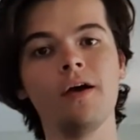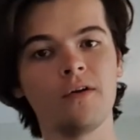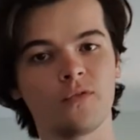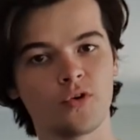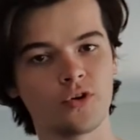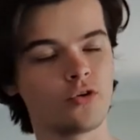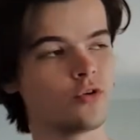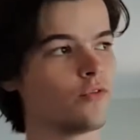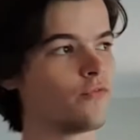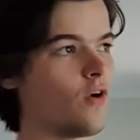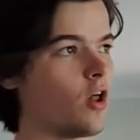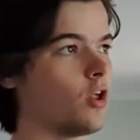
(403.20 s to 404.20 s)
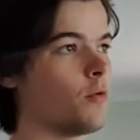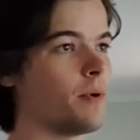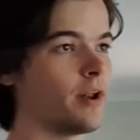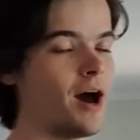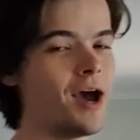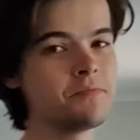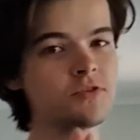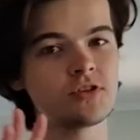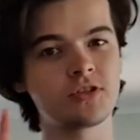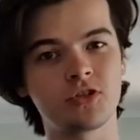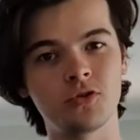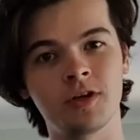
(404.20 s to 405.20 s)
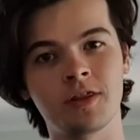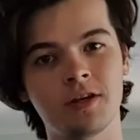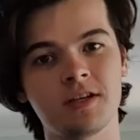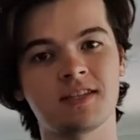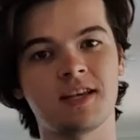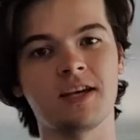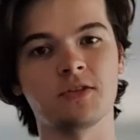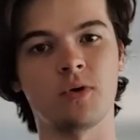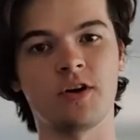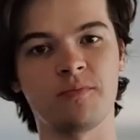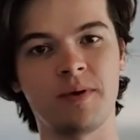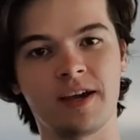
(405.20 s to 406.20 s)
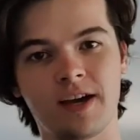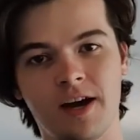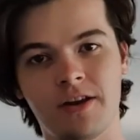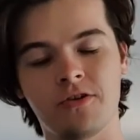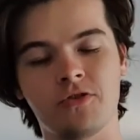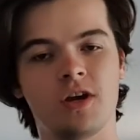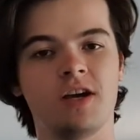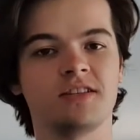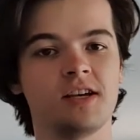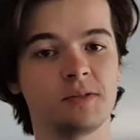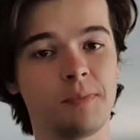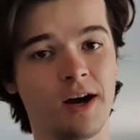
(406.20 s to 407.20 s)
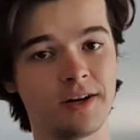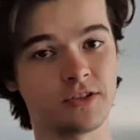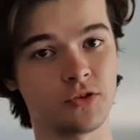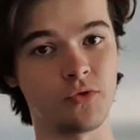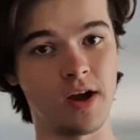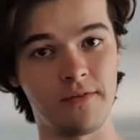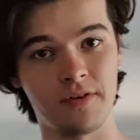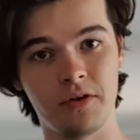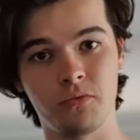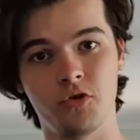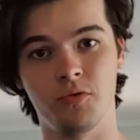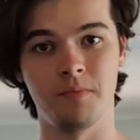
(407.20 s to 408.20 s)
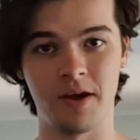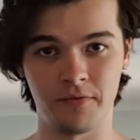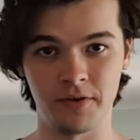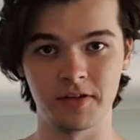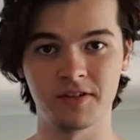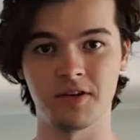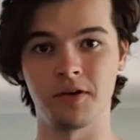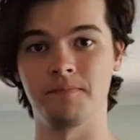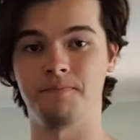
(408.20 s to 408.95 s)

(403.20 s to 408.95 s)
for you to follow, but I'm just doing this as one of my cardio days as part of the gravity room method, so.